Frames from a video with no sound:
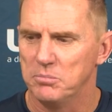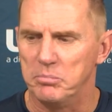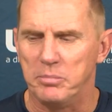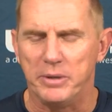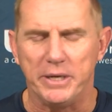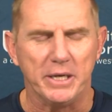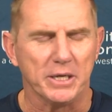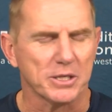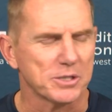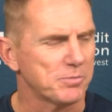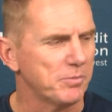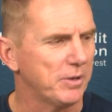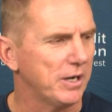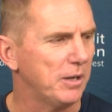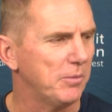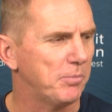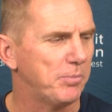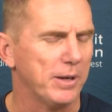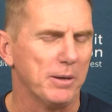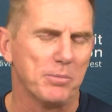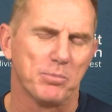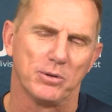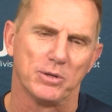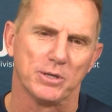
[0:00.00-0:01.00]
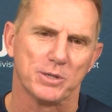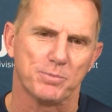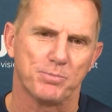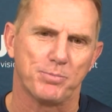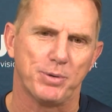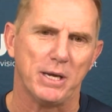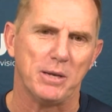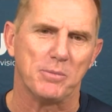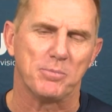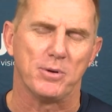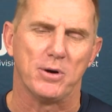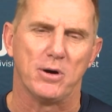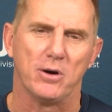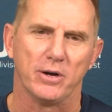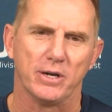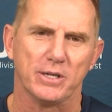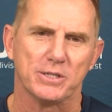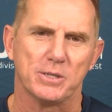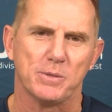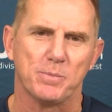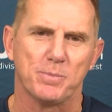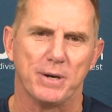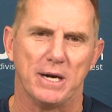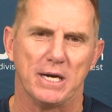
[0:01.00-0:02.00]
beat as many people at ping pong
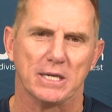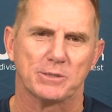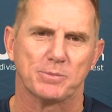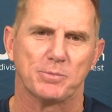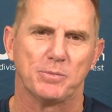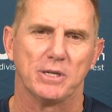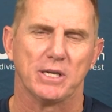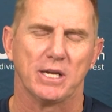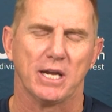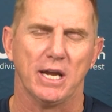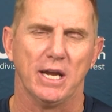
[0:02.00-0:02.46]
as he possibly